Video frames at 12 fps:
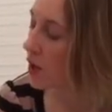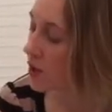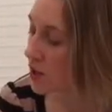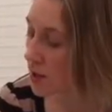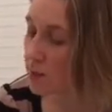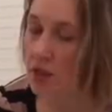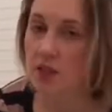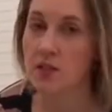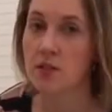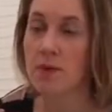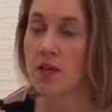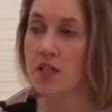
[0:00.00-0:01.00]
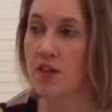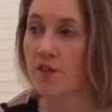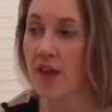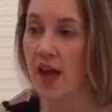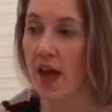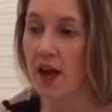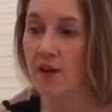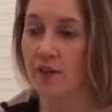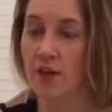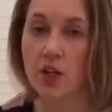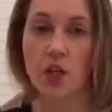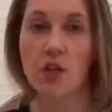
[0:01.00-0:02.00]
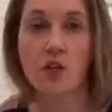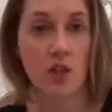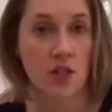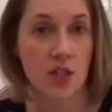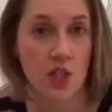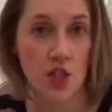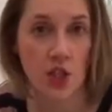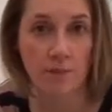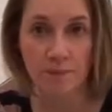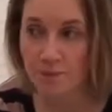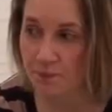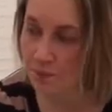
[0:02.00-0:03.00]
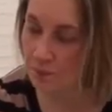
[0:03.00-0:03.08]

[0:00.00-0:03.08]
Some customers, if they have an acute condition,